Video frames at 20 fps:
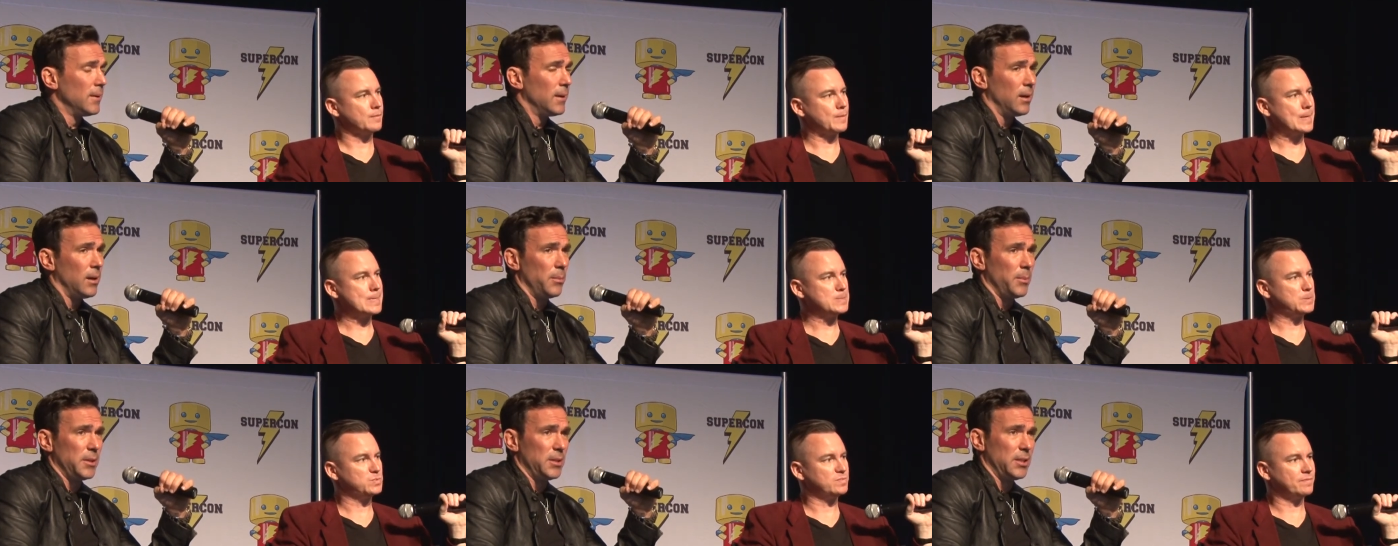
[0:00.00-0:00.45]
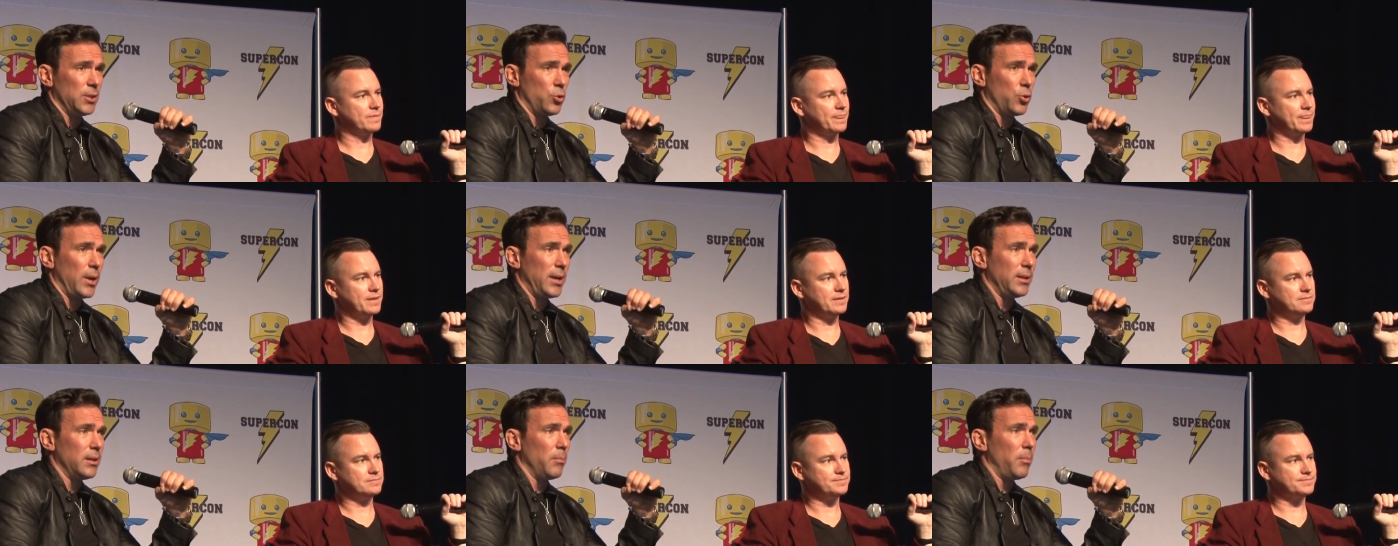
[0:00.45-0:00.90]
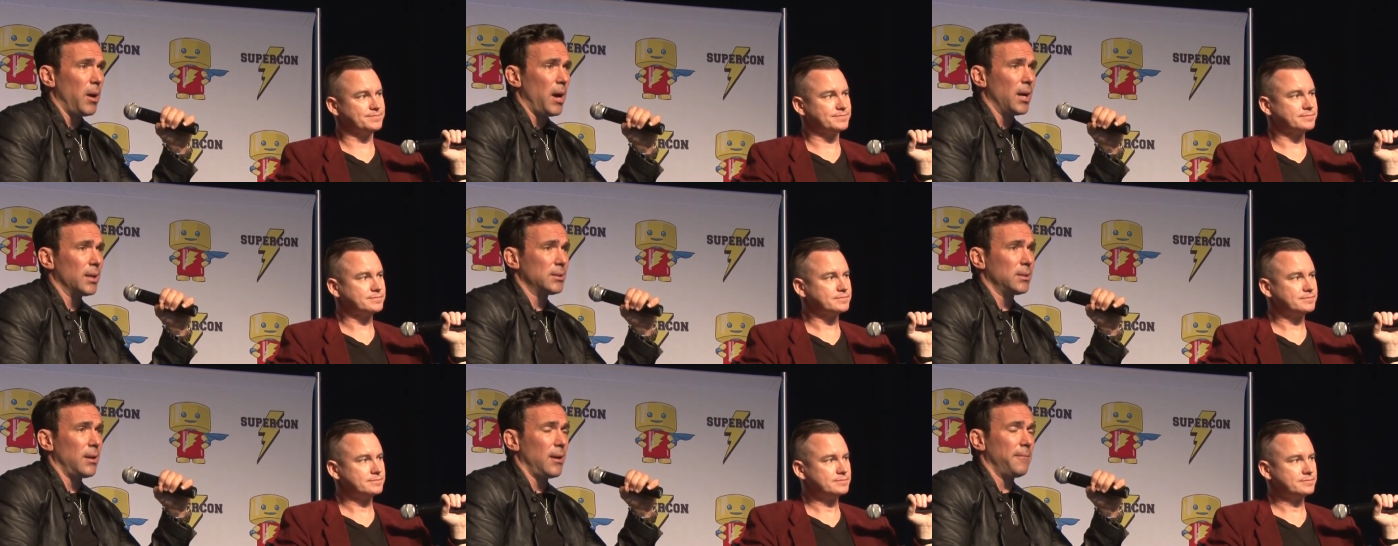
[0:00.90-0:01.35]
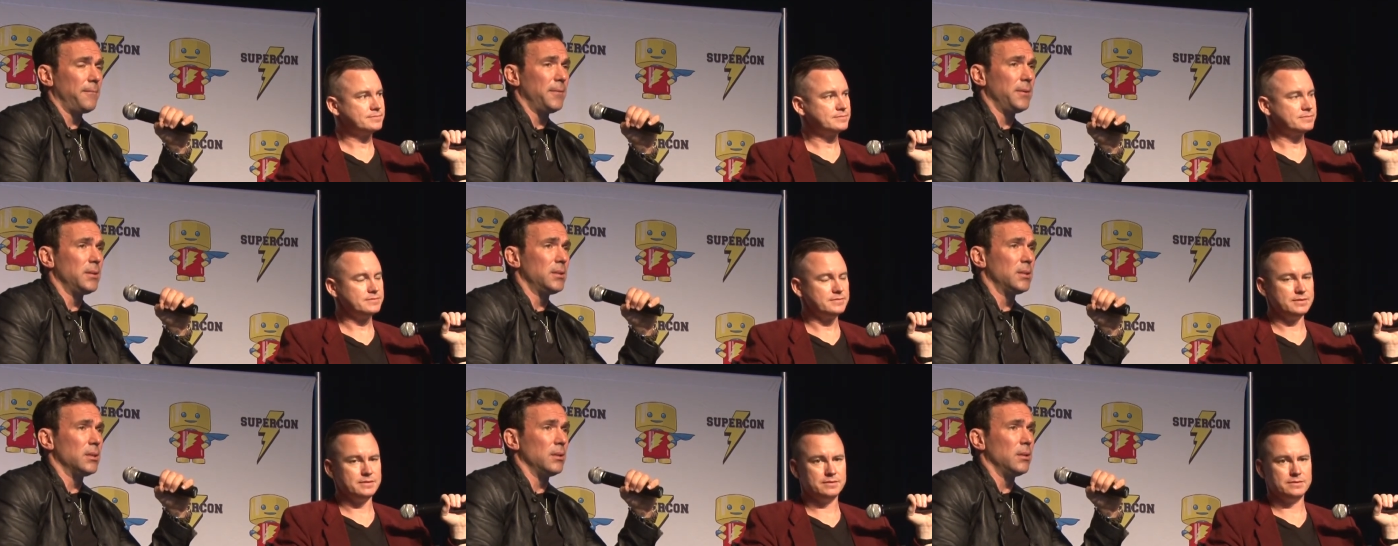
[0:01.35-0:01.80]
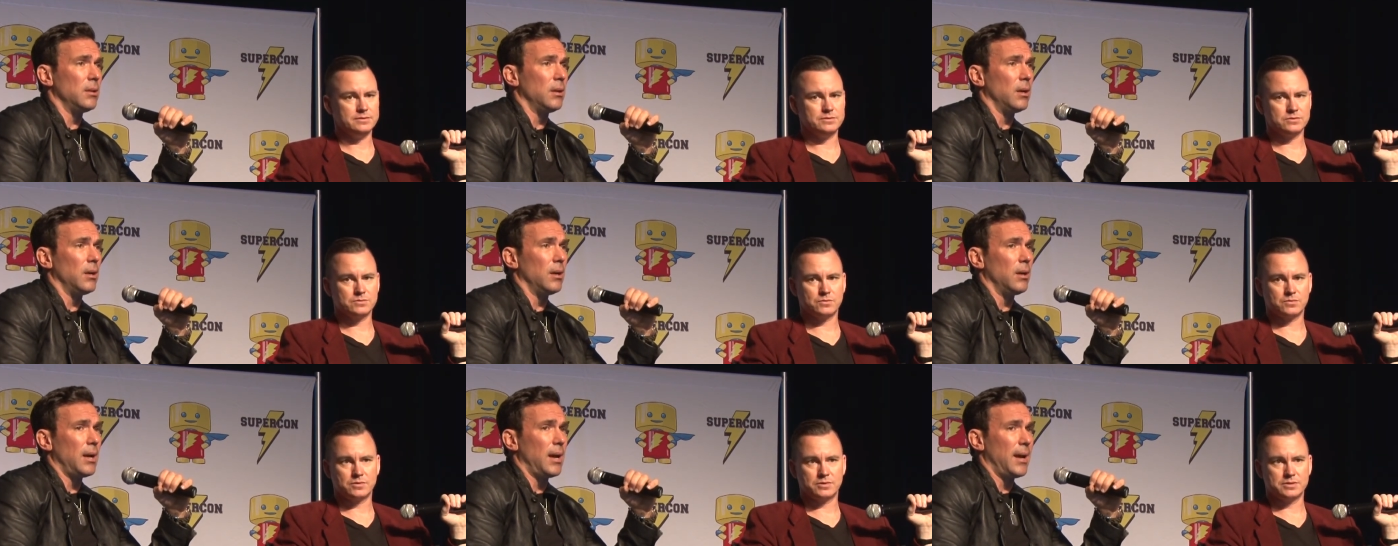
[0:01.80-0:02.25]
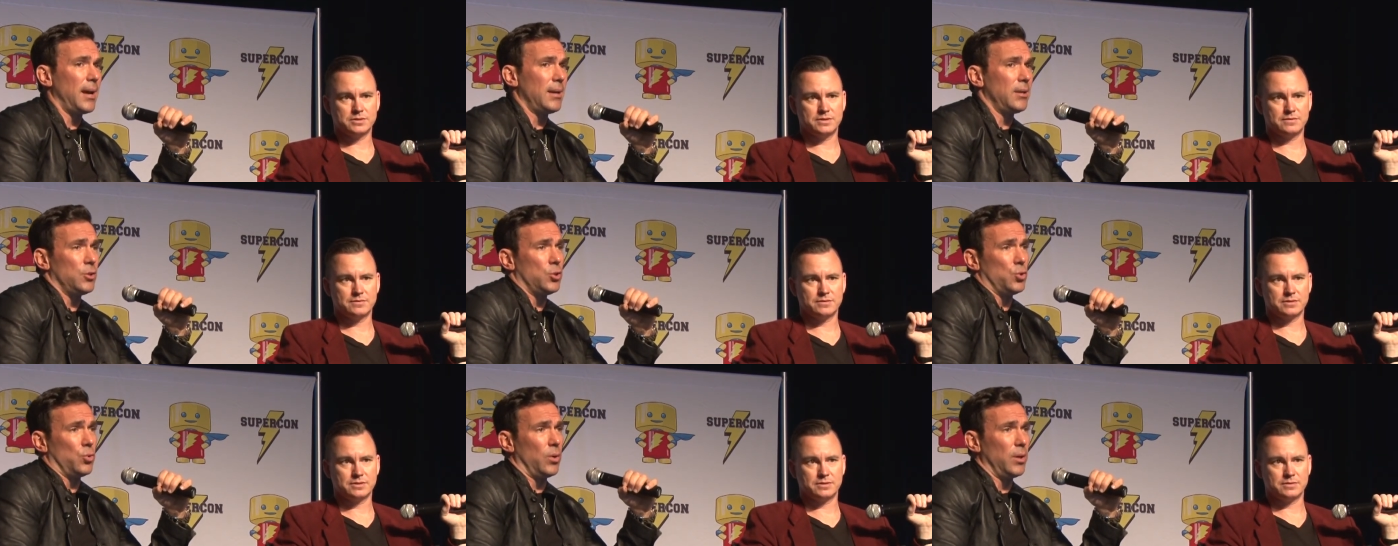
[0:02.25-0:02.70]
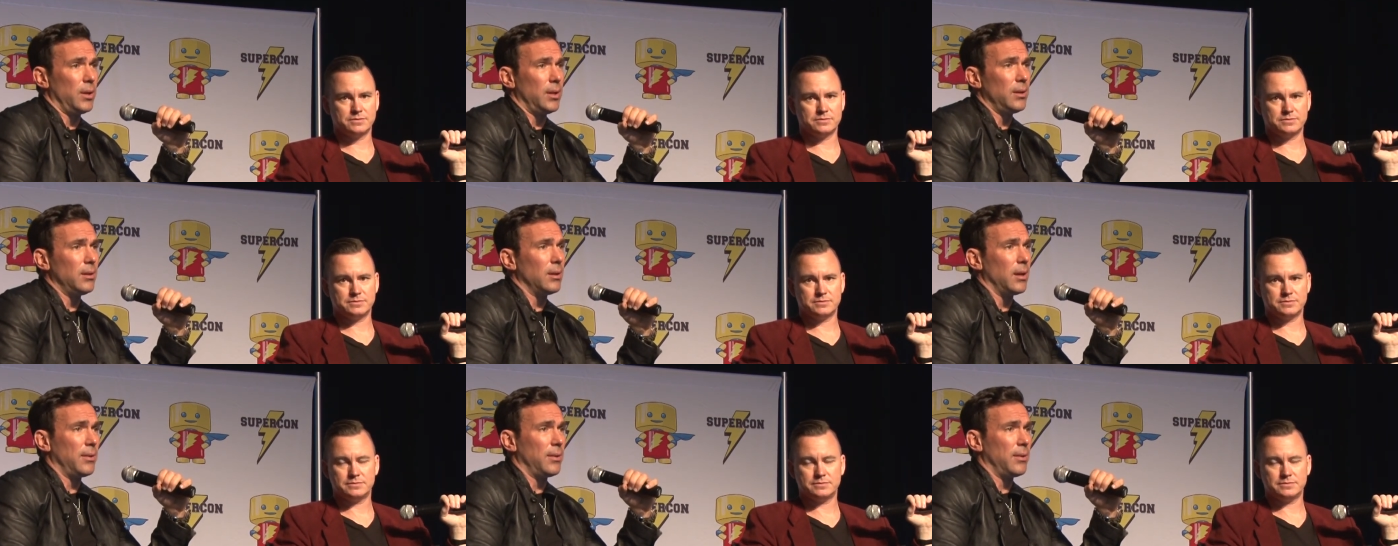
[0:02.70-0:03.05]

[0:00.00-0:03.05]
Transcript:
Speaker 1: Um, it did great in the box office, and uh, I enjoyed it.